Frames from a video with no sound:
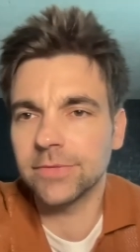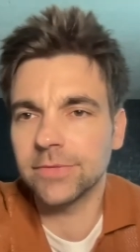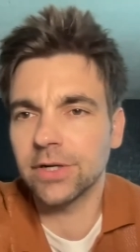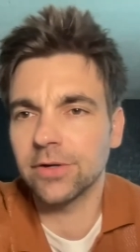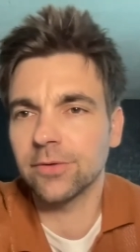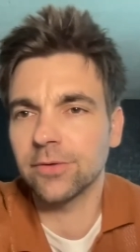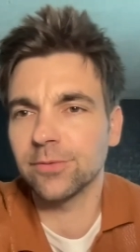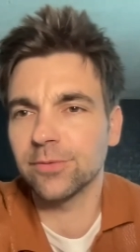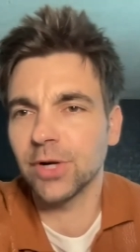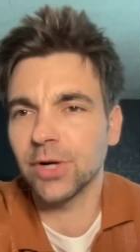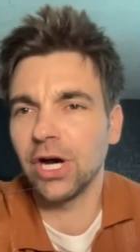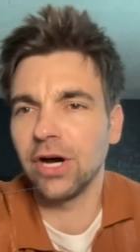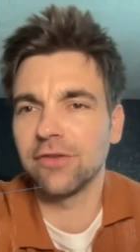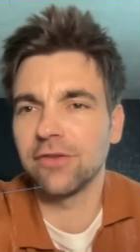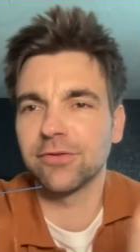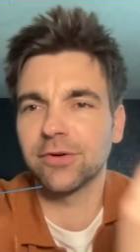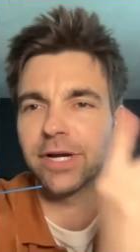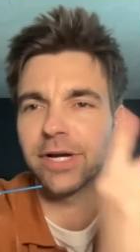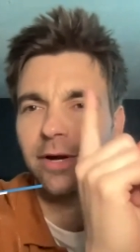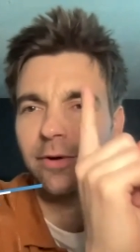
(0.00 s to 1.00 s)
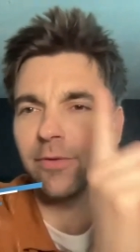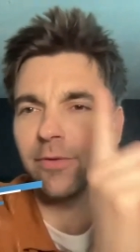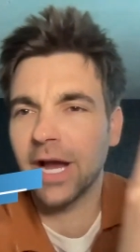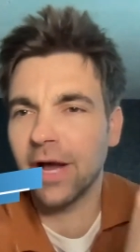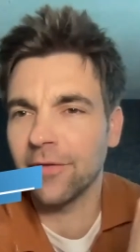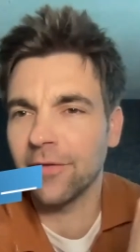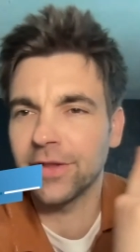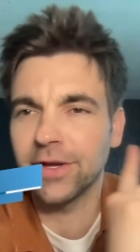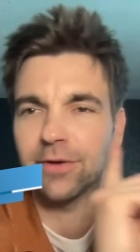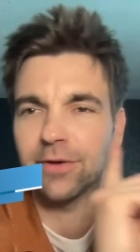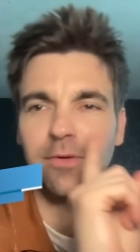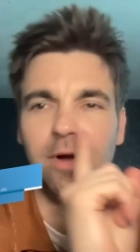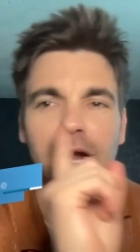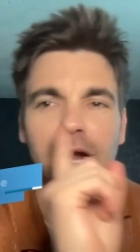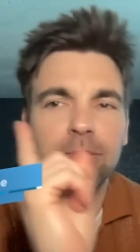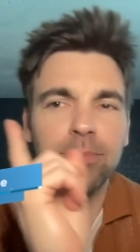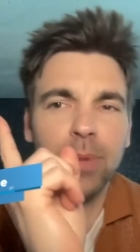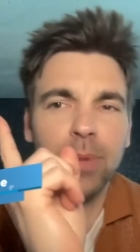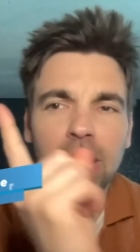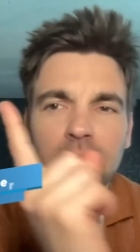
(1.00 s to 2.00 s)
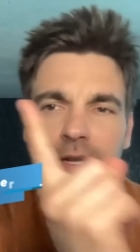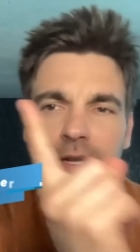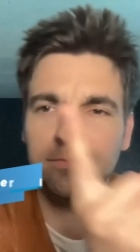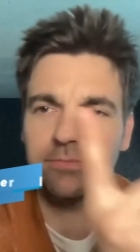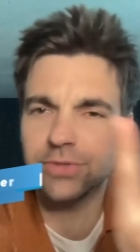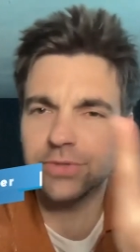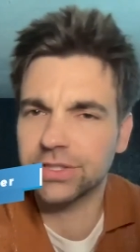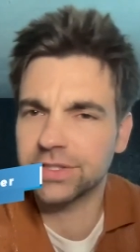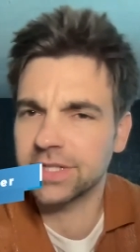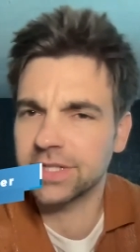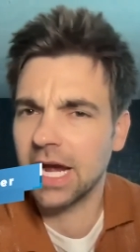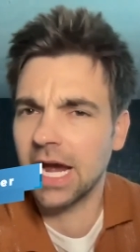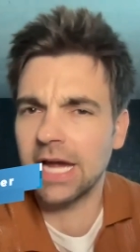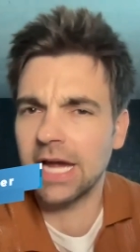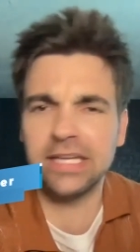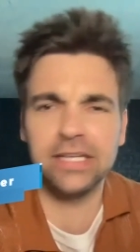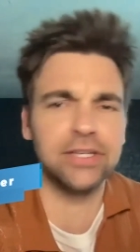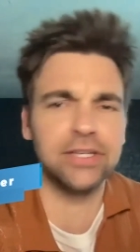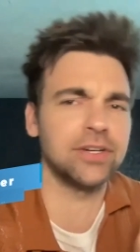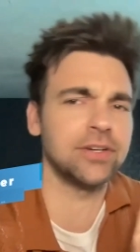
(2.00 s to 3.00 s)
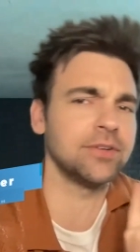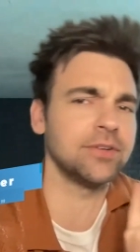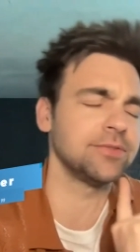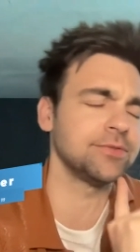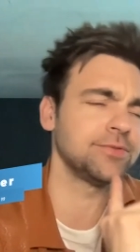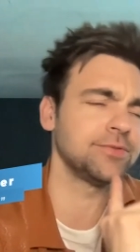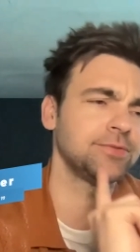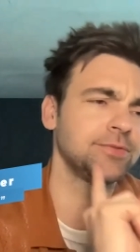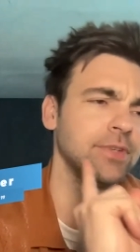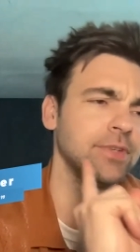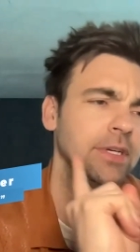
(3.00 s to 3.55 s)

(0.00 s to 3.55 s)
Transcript: They're hovering around their rock bottom, just kind of